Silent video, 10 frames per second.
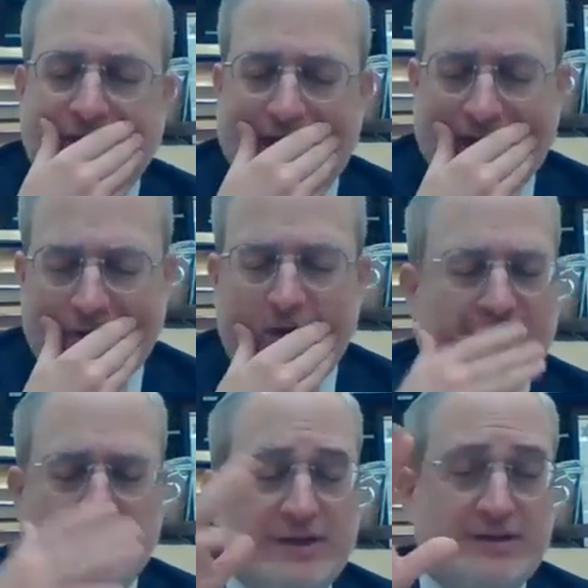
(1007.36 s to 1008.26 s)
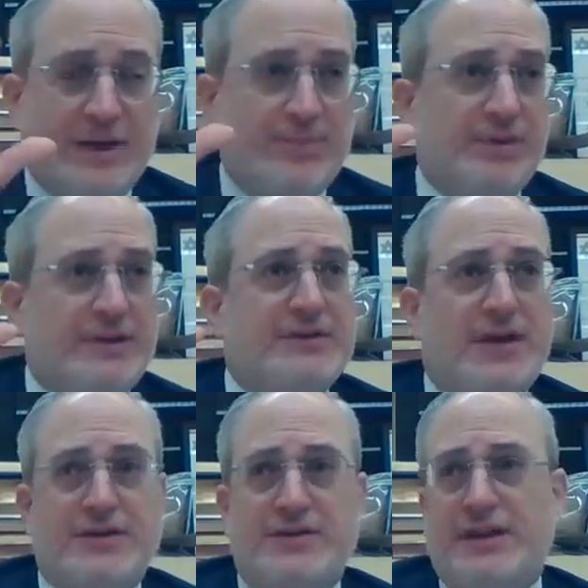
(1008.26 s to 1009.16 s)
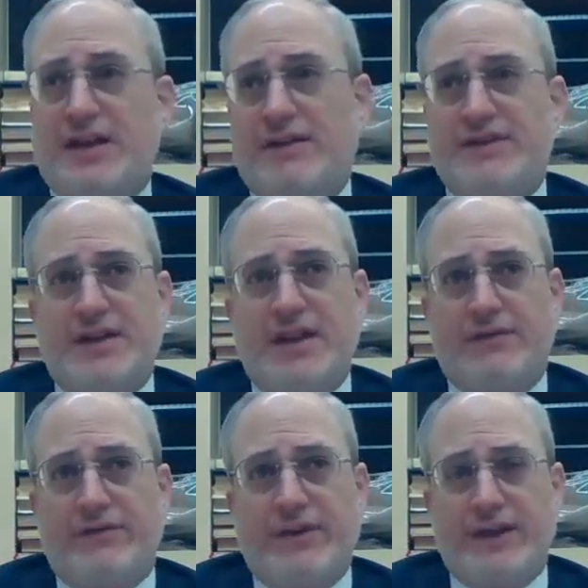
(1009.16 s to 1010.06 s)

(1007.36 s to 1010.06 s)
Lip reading: The Aron is a separate discussion in and of itself.